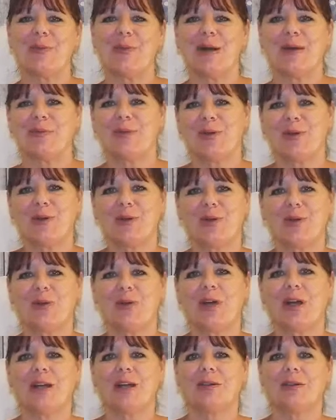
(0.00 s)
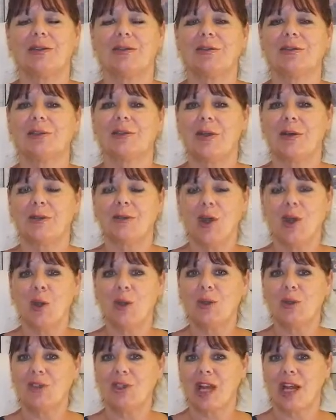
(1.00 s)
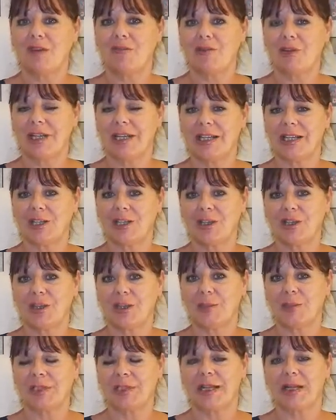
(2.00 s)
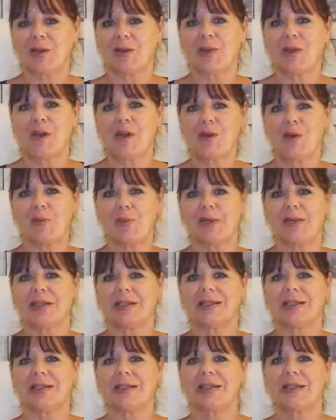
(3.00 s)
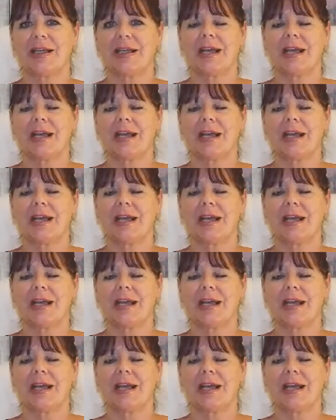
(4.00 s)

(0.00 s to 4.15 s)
I'm your love coach and relationship psychotherapist.